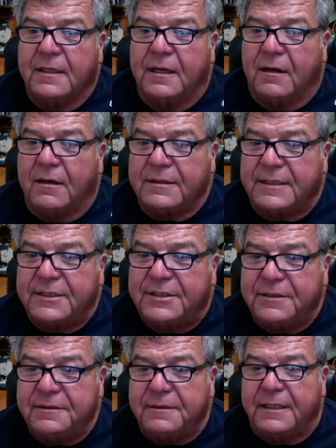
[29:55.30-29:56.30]
Oh, did
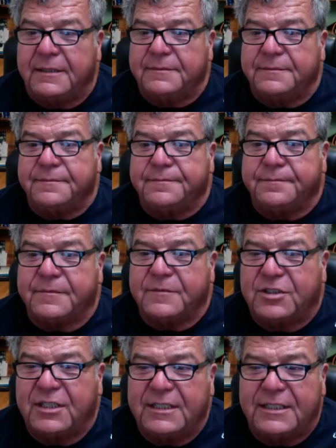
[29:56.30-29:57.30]
you,
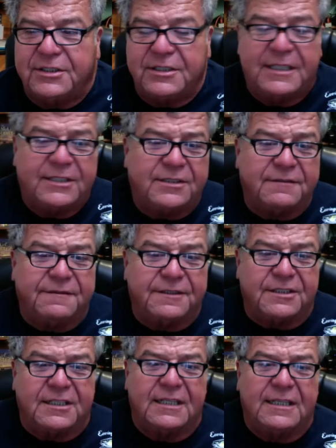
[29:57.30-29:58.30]
Gene, did you get your
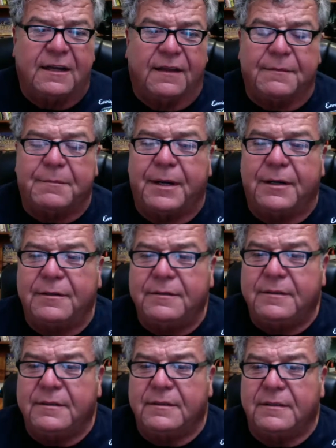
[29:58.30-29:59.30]
fish cleaned on the boat?
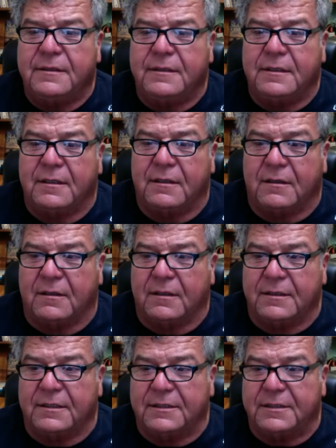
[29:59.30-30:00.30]

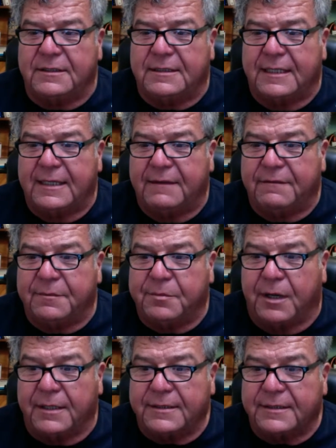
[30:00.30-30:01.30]
Or did you send it in for
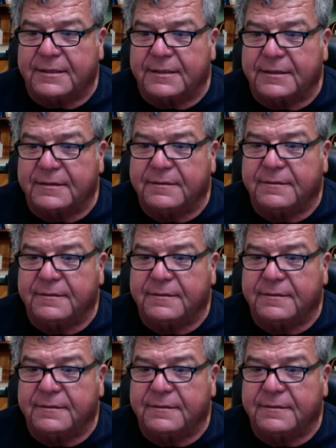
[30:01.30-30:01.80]
processing?